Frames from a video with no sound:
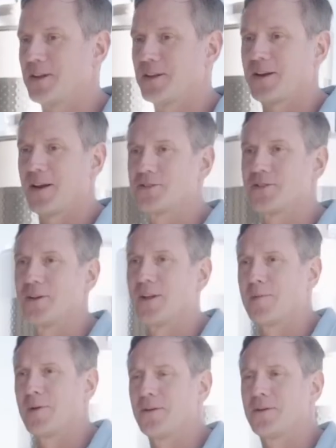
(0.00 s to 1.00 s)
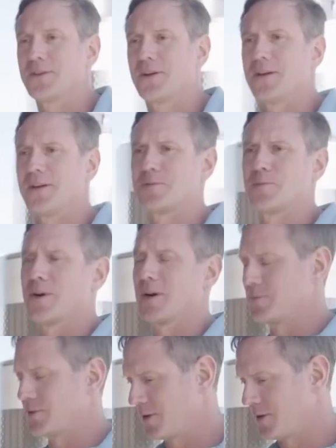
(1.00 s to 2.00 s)
out on the couch in the lobby of the hotel the next morning.
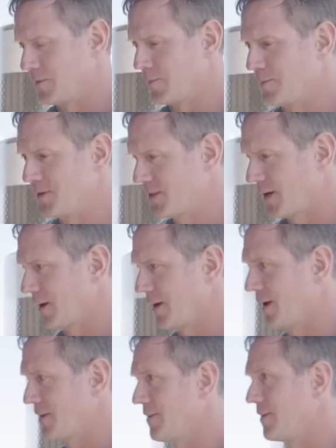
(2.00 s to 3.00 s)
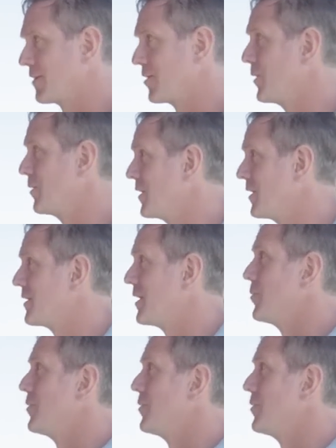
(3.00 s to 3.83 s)
I'm sure you were maybe second-guessing the commitment at that